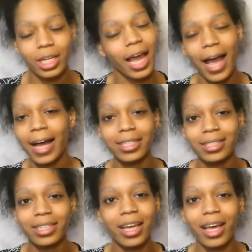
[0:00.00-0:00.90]

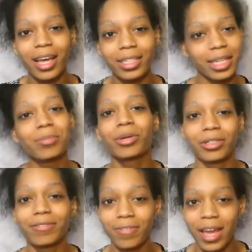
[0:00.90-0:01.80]
ass Tim
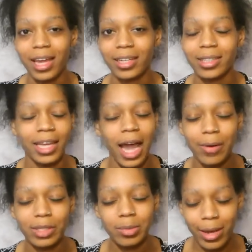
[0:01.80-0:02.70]
Burton fan. Like, I
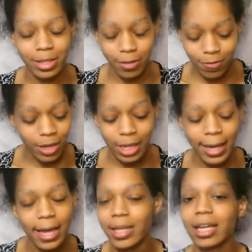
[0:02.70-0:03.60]
respect the fucking
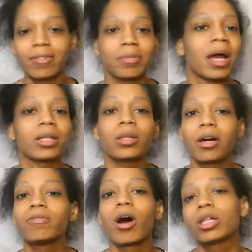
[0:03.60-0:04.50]
hell out of him. I
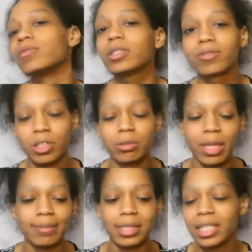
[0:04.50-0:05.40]
love all of his films.
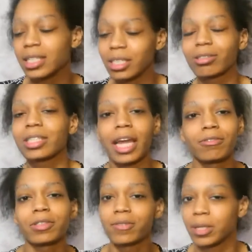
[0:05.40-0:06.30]
I've seen nearly
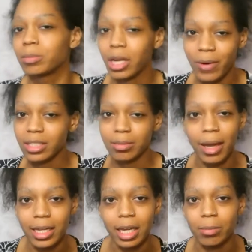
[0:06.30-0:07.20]
every film directed
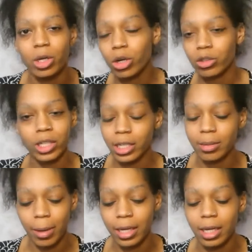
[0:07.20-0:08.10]
by him or
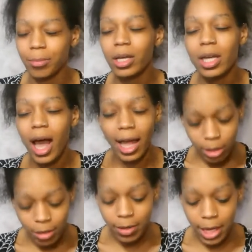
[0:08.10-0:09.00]
created by him. I
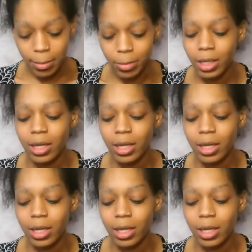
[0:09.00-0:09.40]
love him.